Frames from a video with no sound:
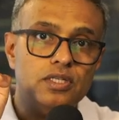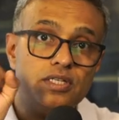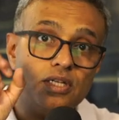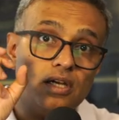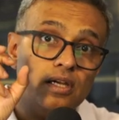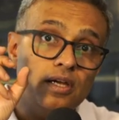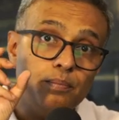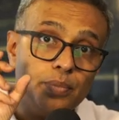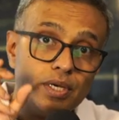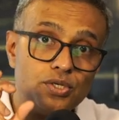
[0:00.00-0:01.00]
These are
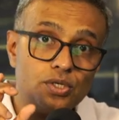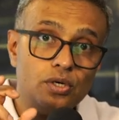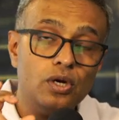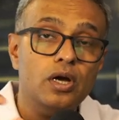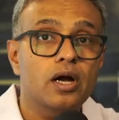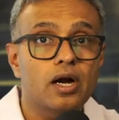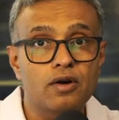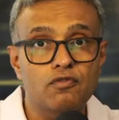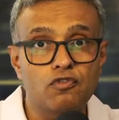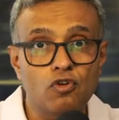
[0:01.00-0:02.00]
pressure
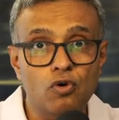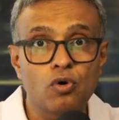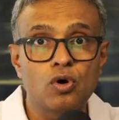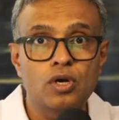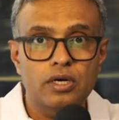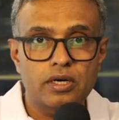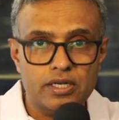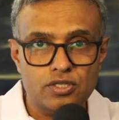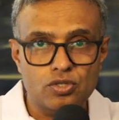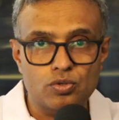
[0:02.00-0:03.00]
and flow
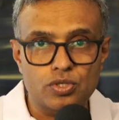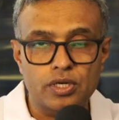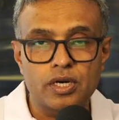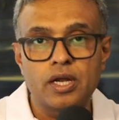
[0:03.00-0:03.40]
transducer.